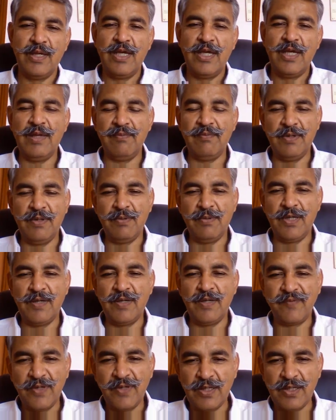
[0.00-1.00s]

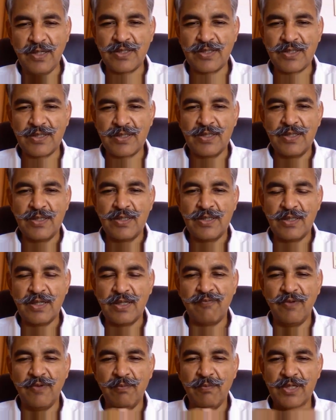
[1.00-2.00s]
Everybody feels
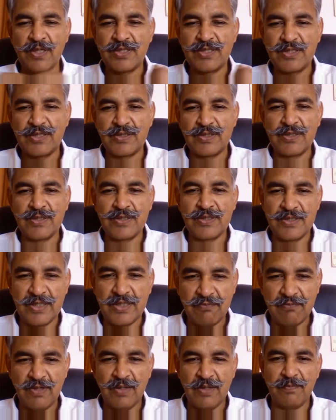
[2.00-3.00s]
that we must
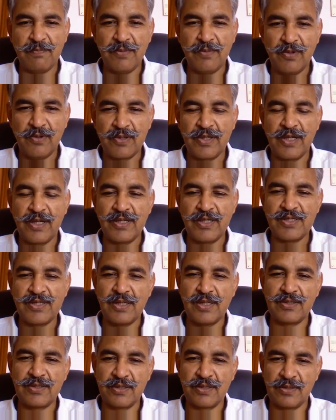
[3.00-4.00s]
develop organized
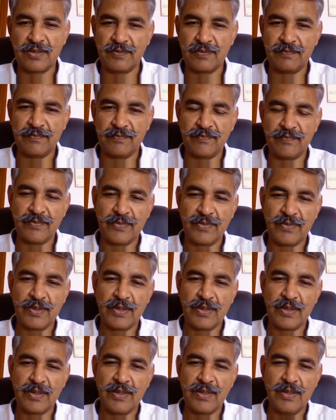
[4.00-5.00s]
sector.
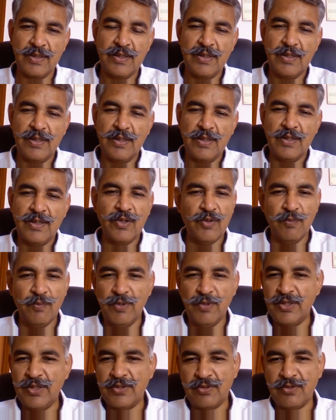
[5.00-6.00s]

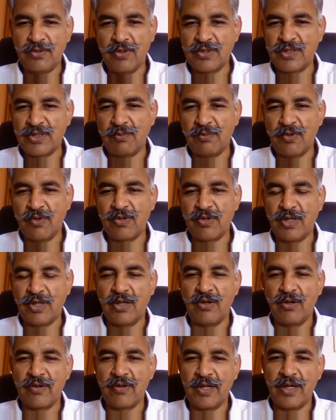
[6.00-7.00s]
Nobody talks about
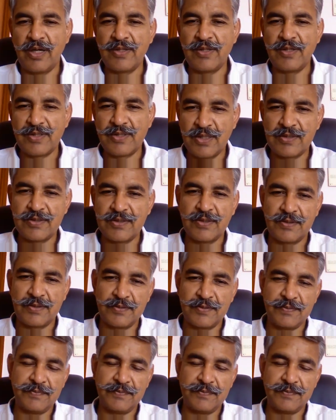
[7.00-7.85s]
unorganized sector.